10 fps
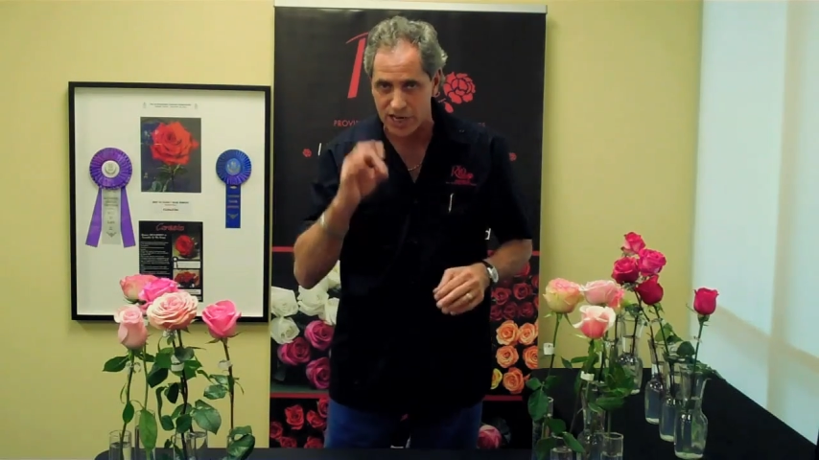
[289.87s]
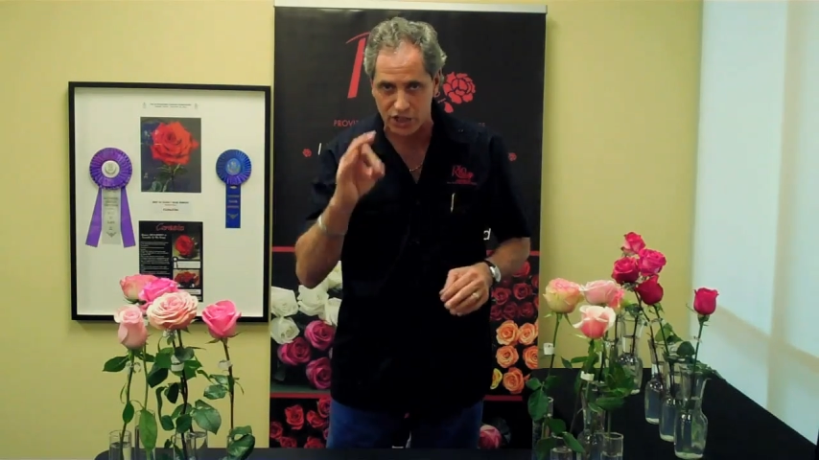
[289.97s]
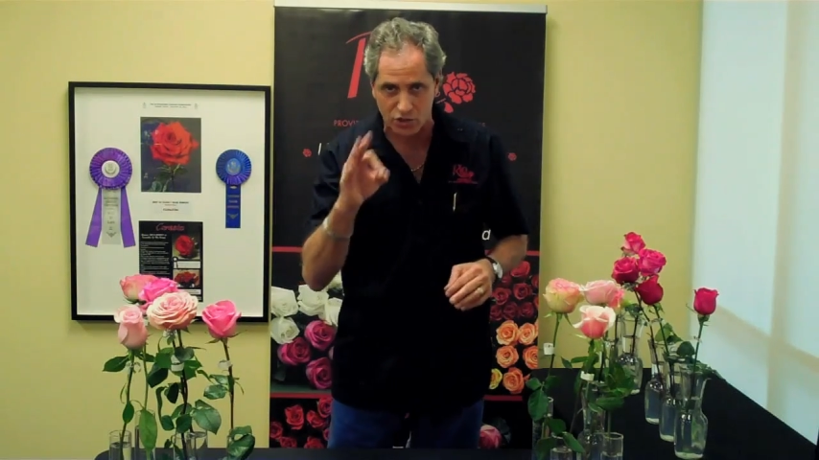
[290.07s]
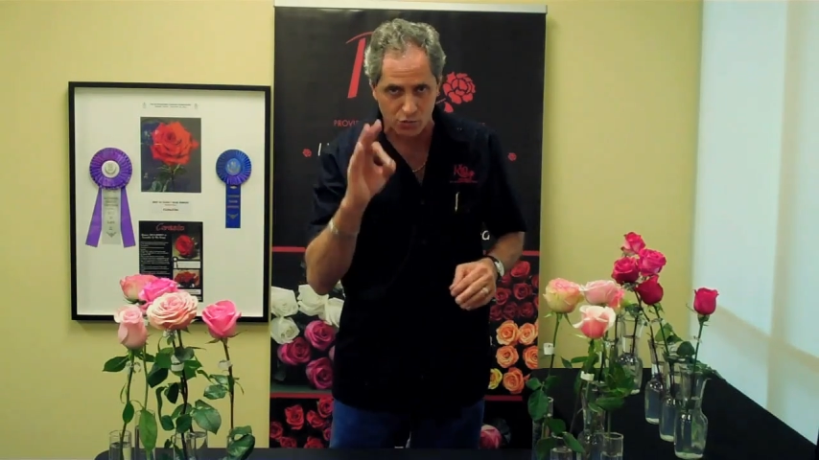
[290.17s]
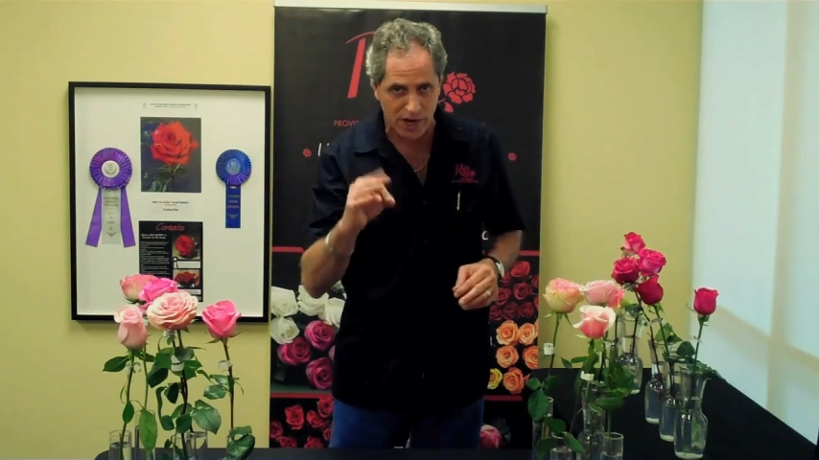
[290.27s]

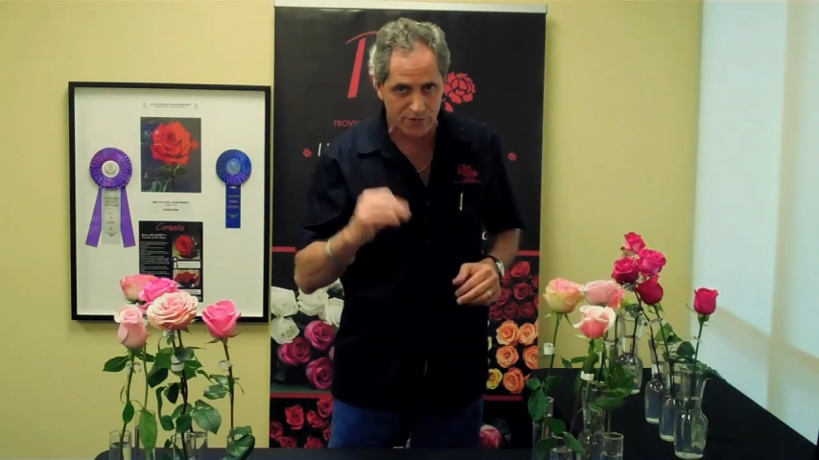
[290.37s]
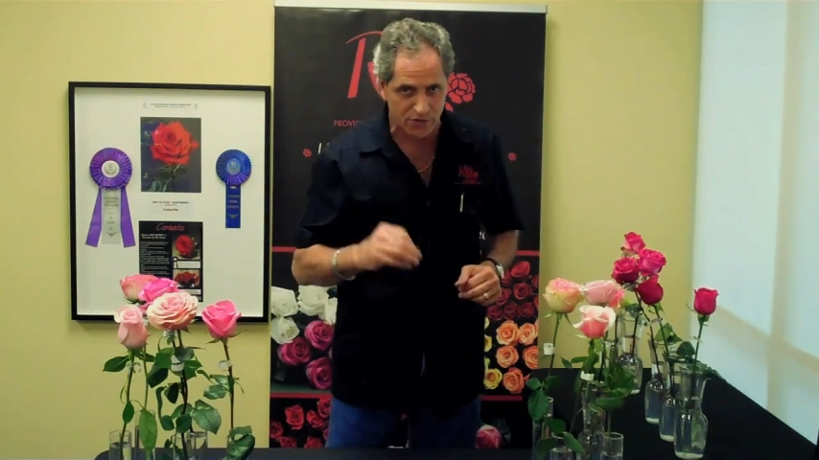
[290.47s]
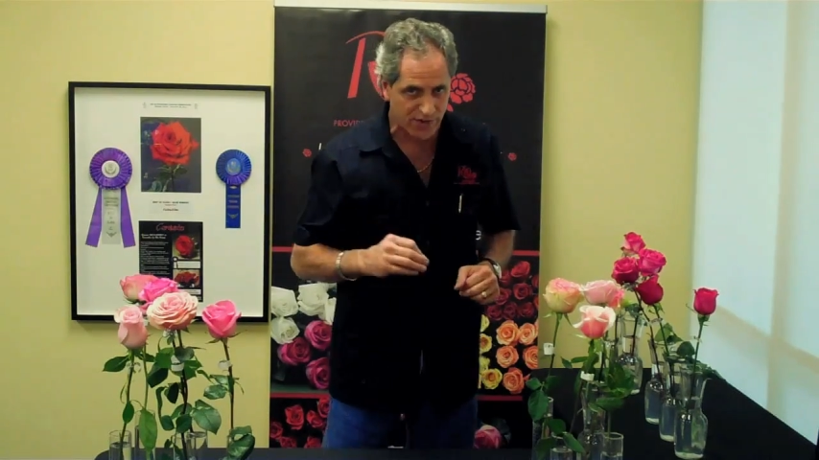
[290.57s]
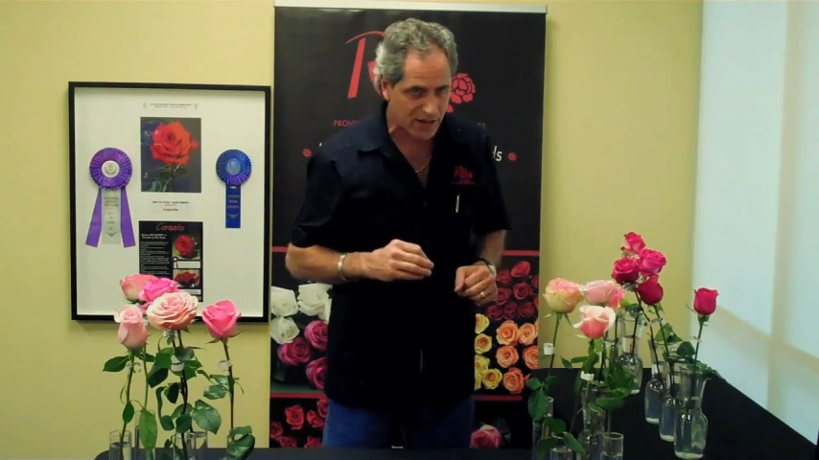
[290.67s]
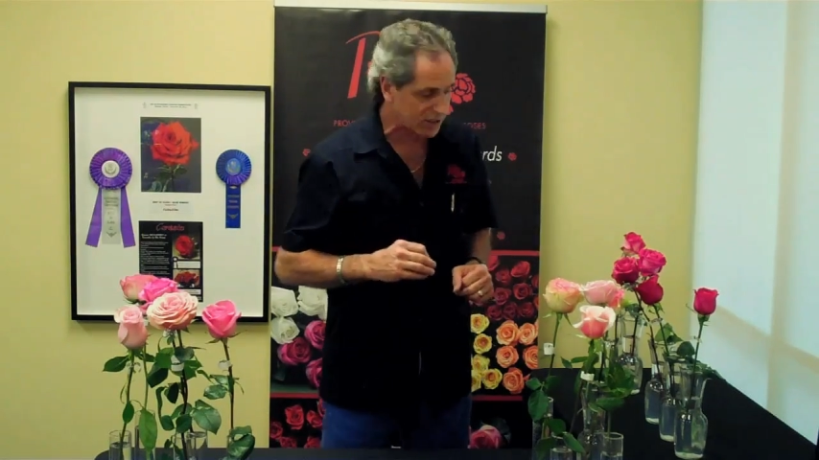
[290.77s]
next to red
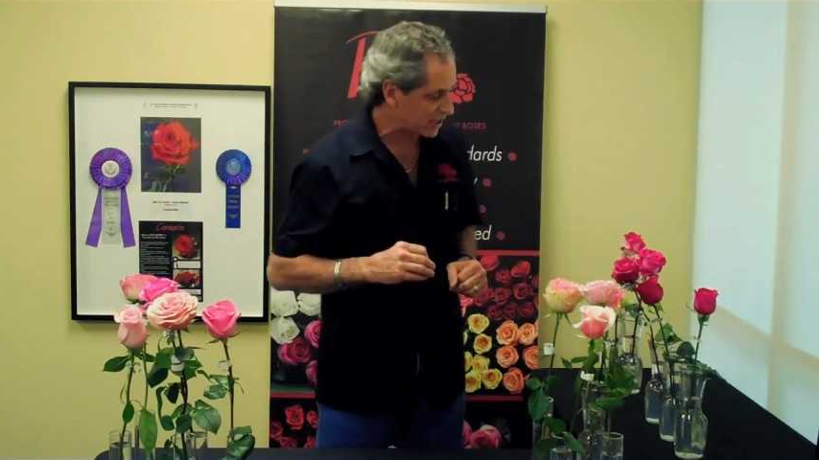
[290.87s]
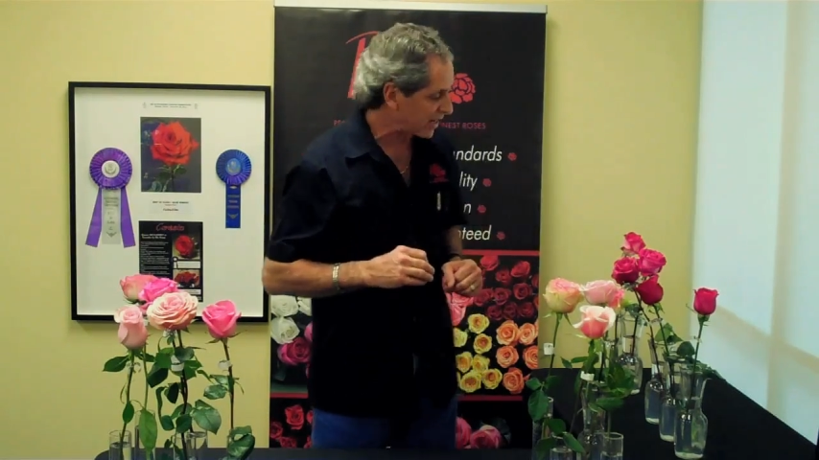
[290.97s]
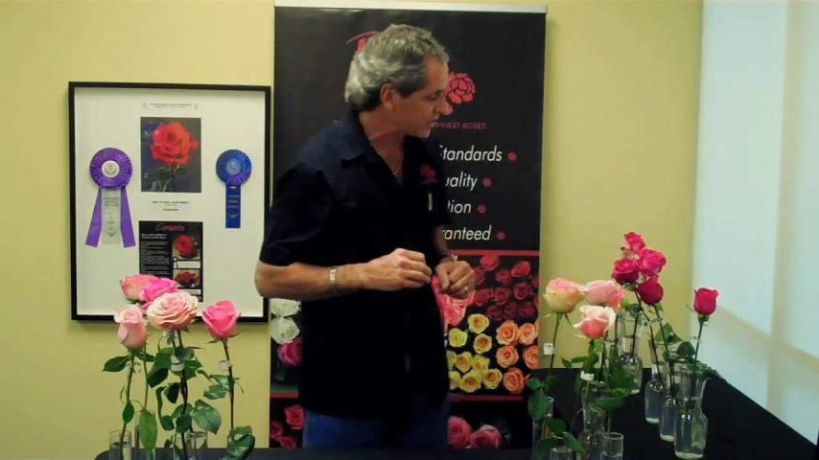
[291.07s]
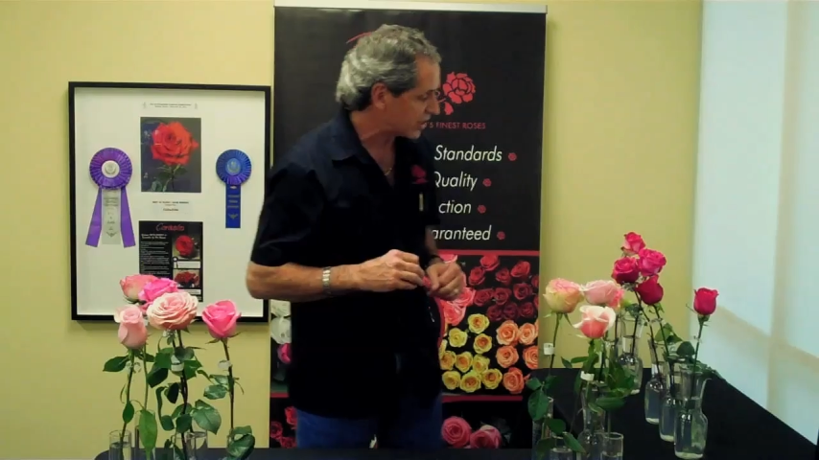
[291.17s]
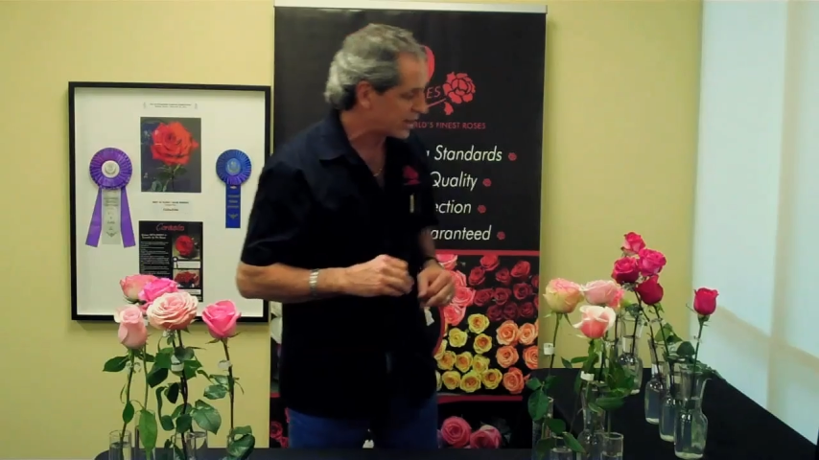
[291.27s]
for
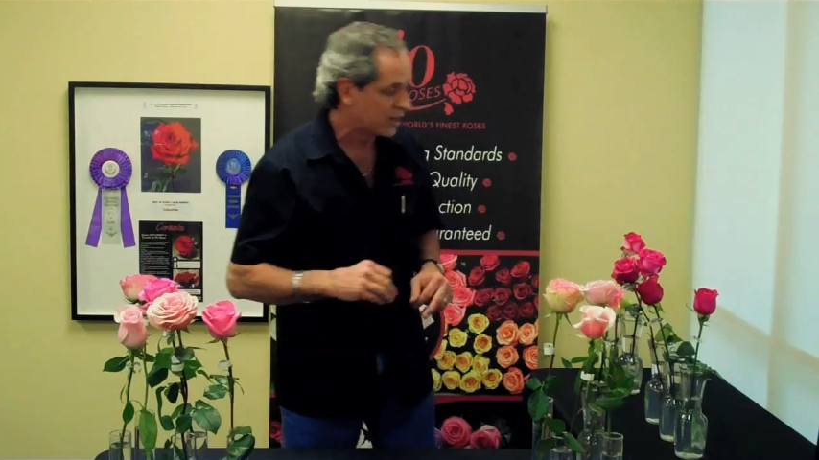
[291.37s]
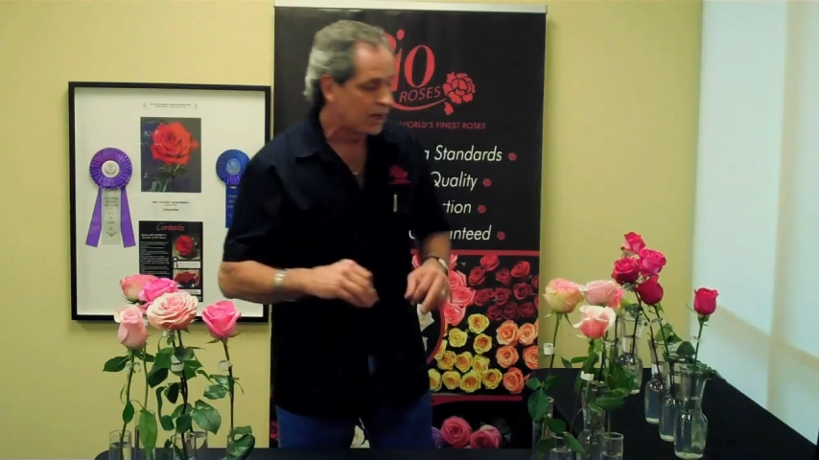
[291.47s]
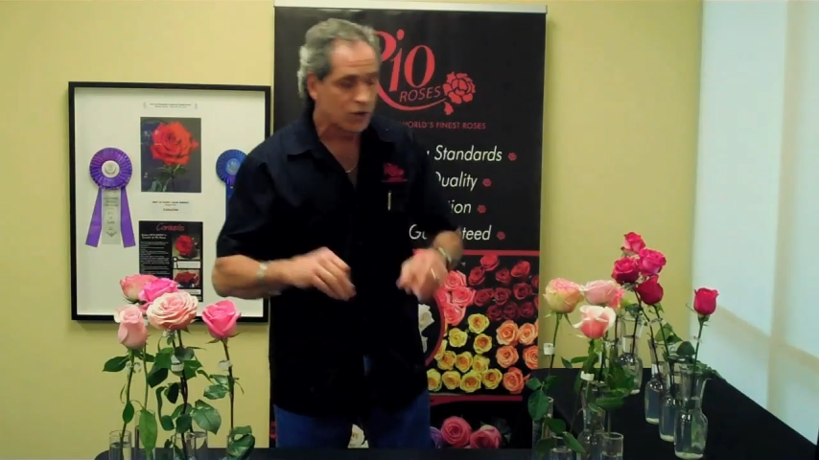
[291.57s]
Valentine's Day.